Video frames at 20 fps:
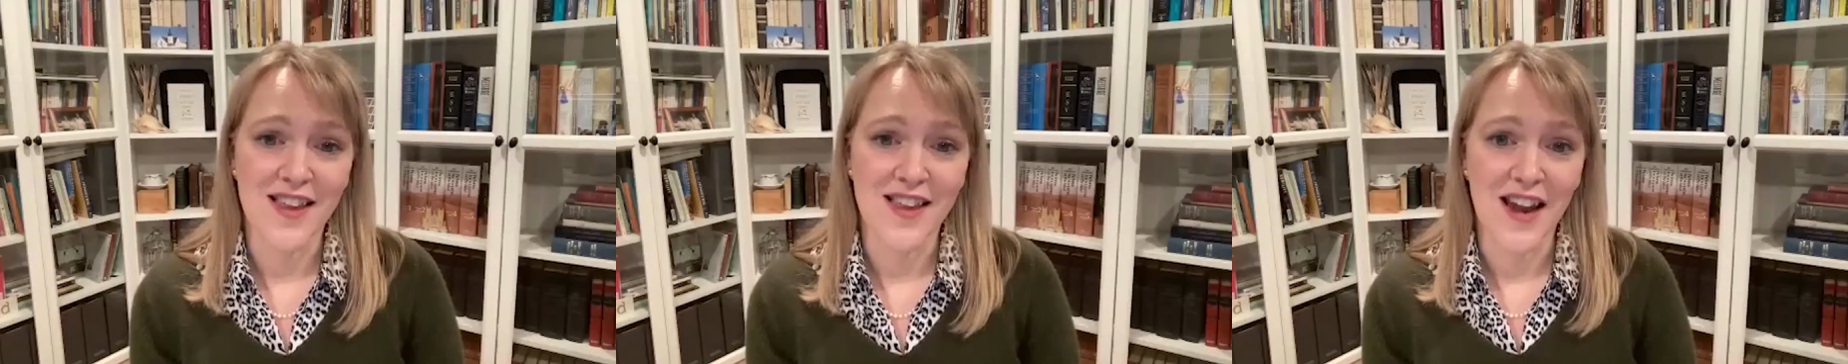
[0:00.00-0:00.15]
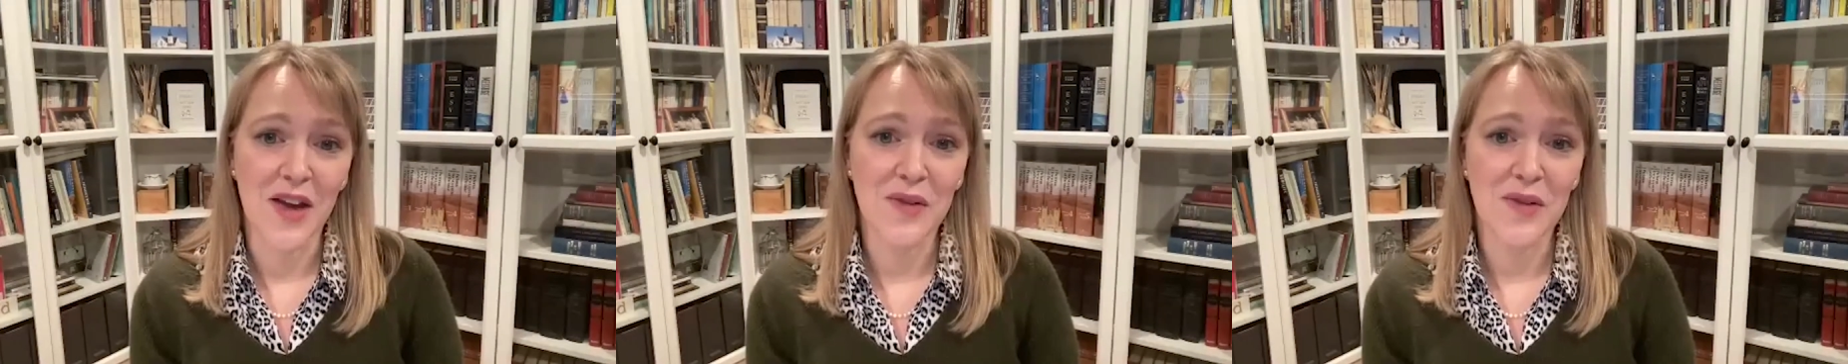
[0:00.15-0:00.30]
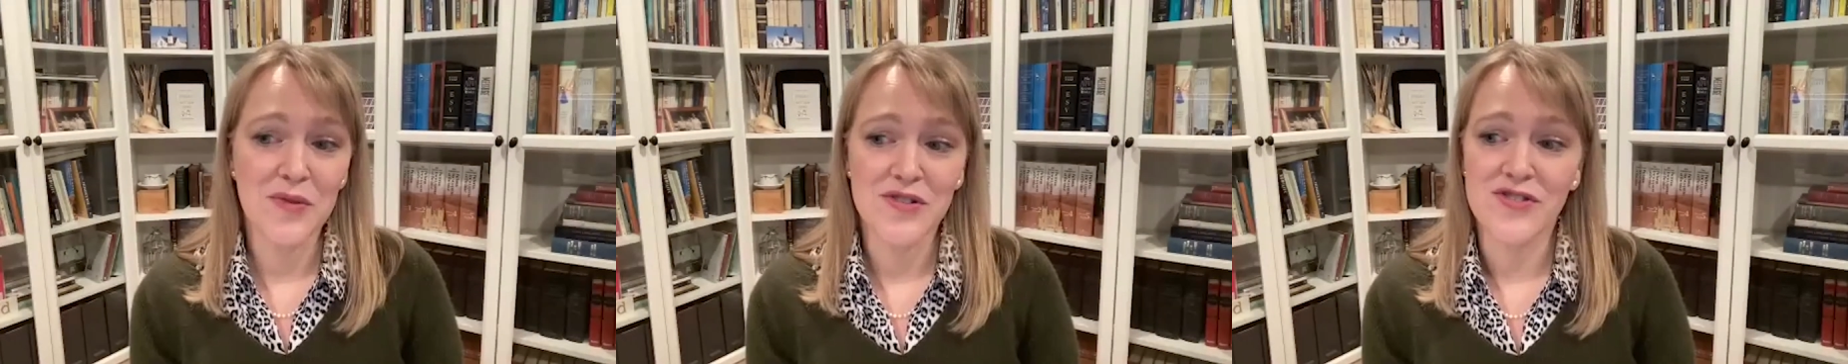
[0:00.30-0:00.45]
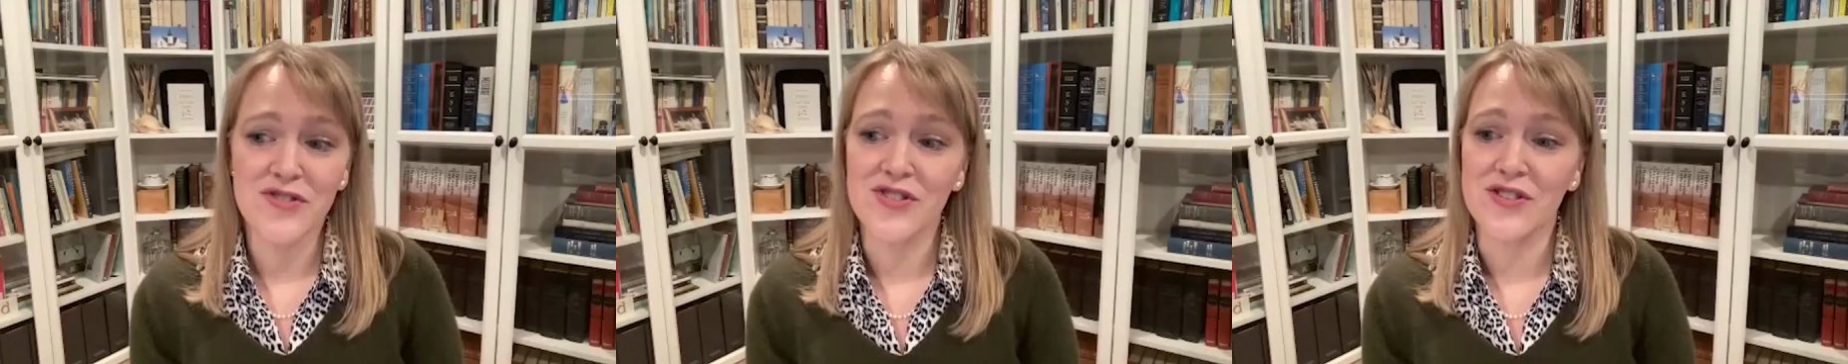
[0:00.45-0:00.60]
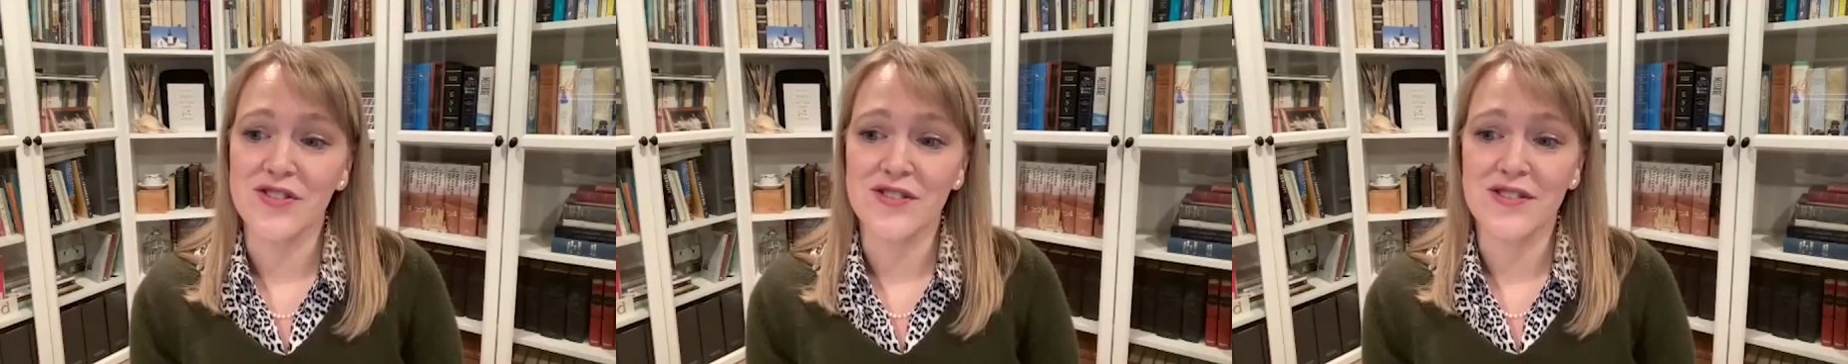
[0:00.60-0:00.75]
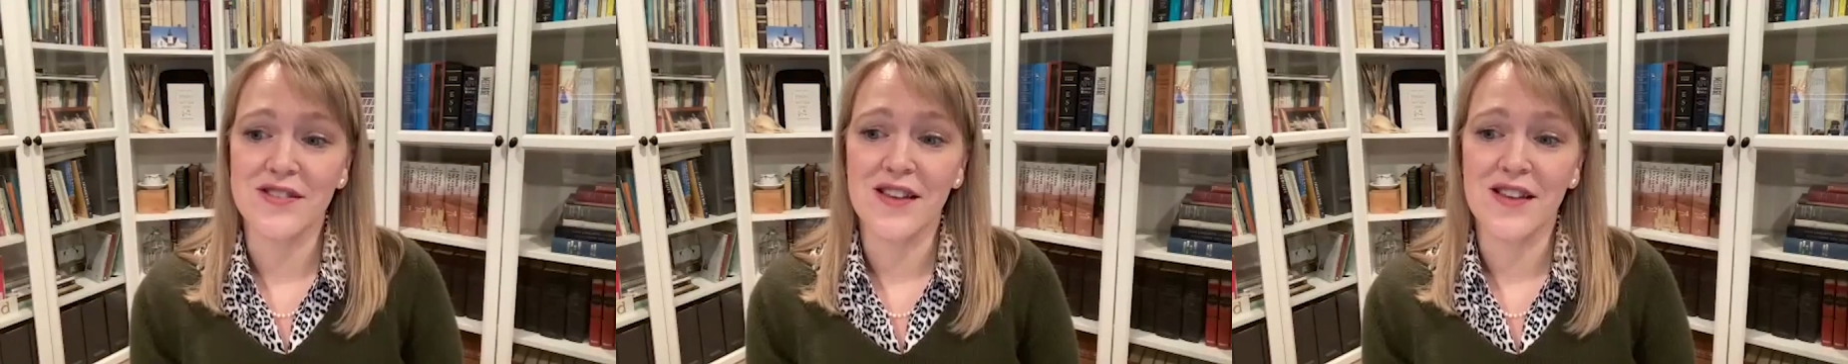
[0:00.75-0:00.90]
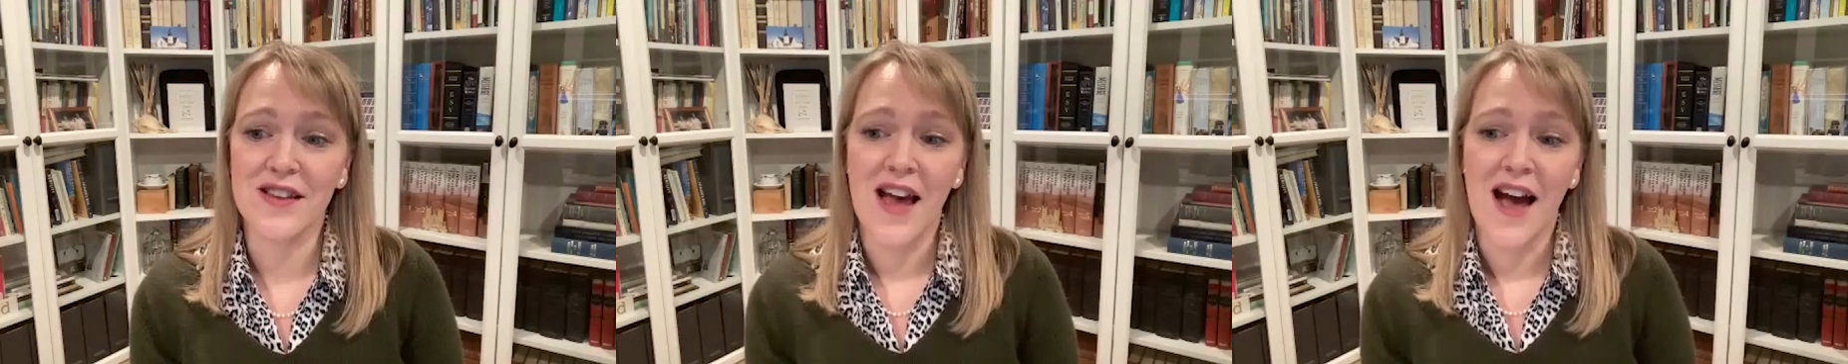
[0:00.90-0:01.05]
And I'd
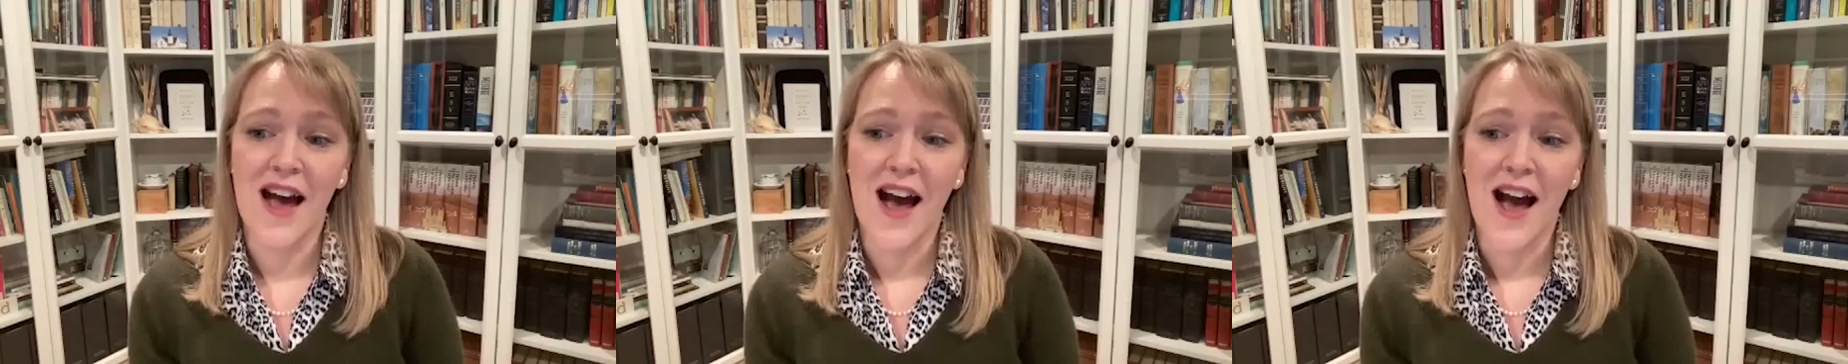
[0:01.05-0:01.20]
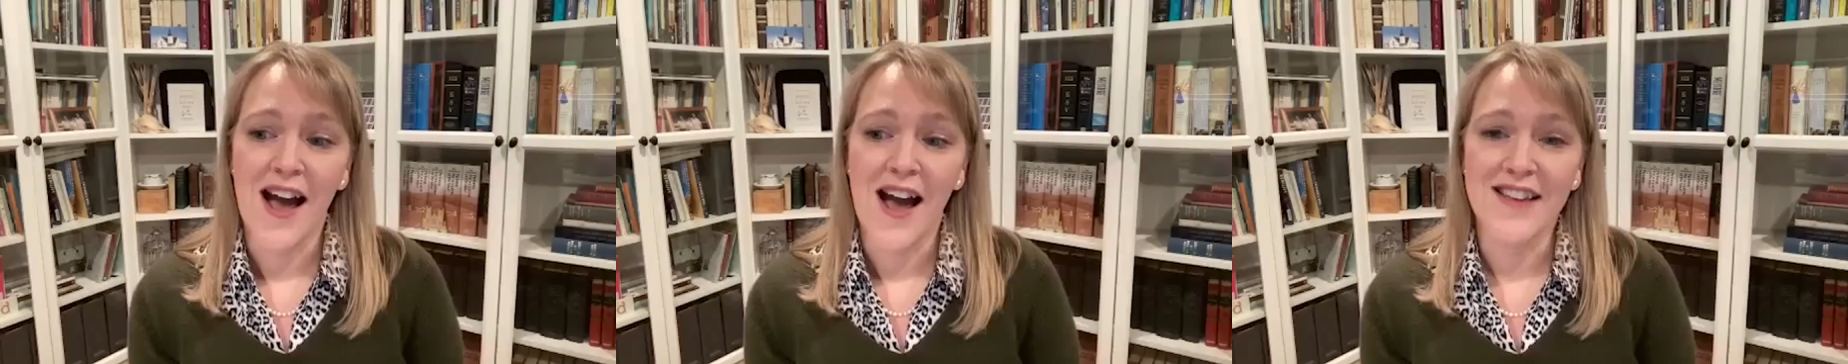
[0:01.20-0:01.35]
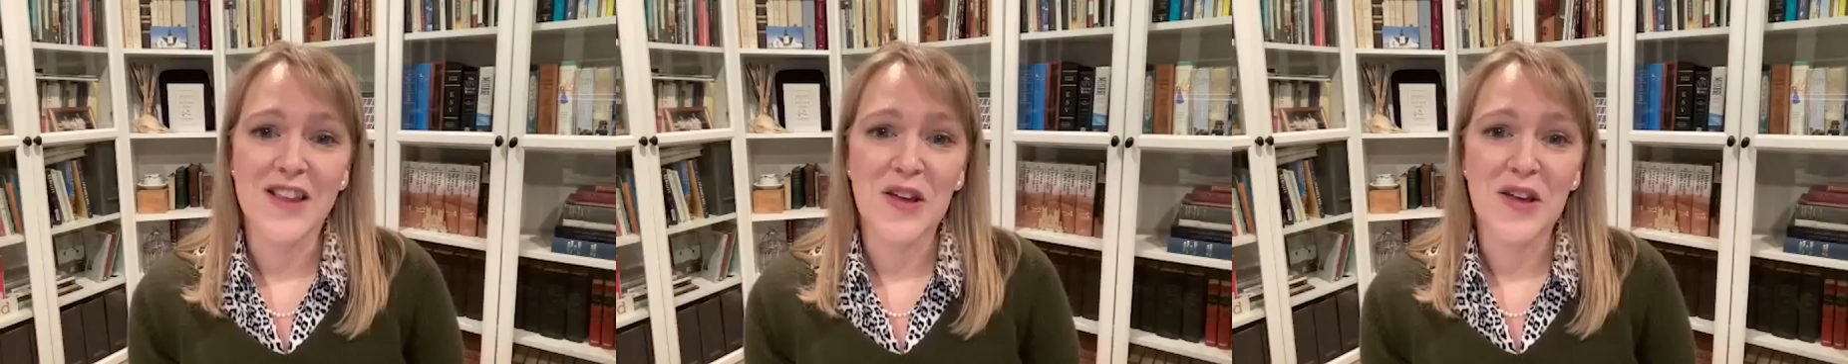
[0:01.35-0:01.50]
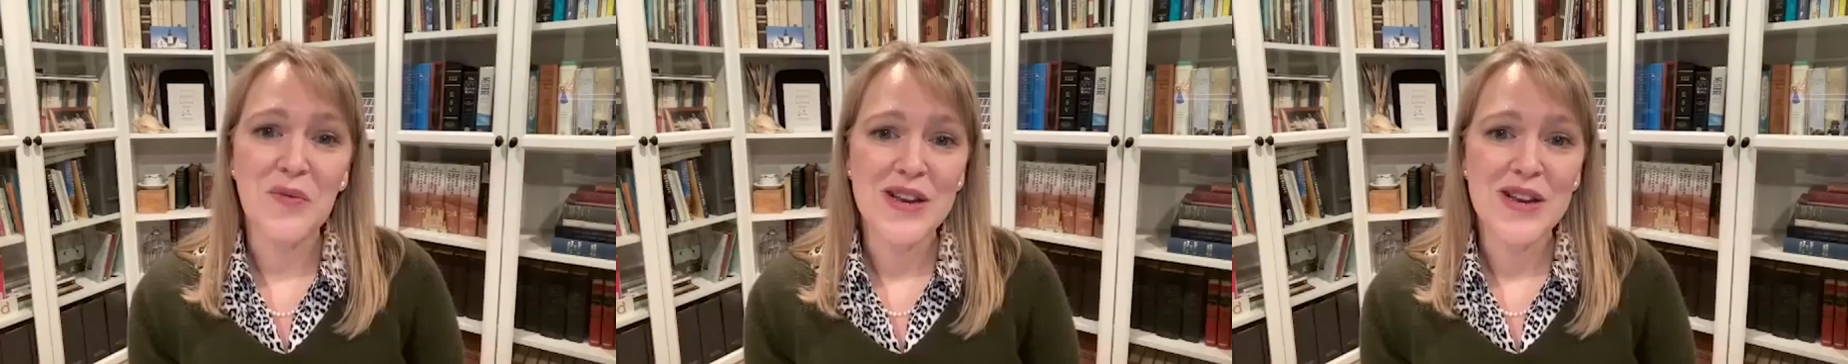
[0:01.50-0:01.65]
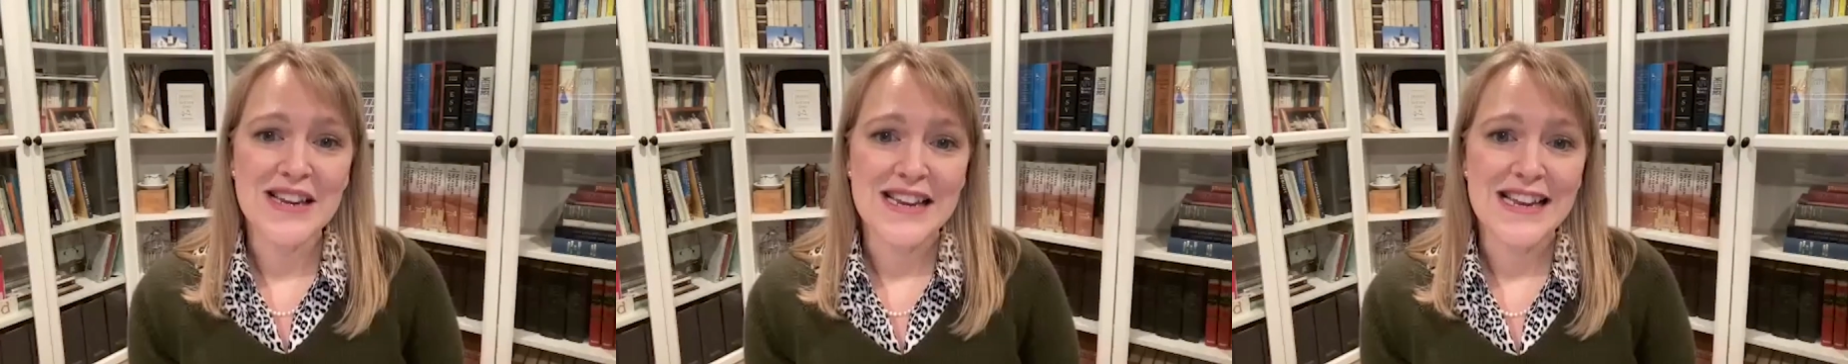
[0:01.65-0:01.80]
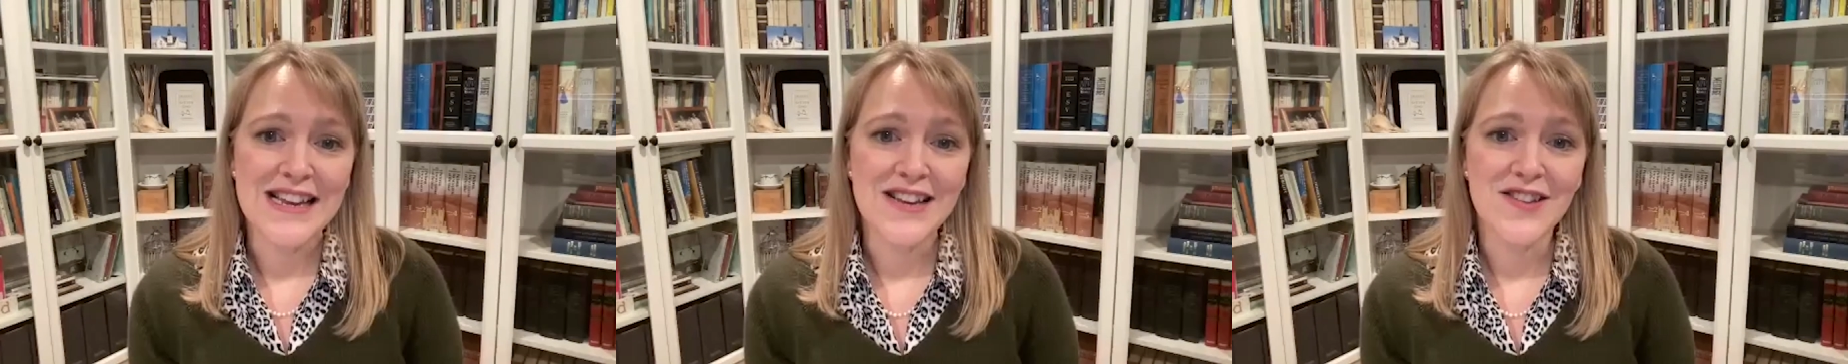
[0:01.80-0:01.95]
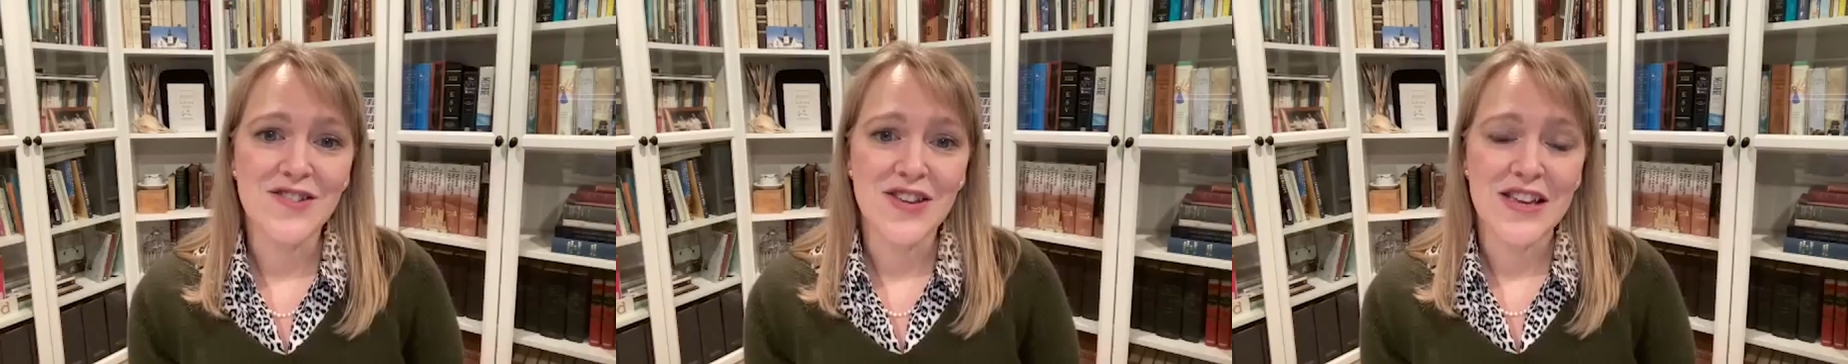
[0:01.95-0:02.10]
say we need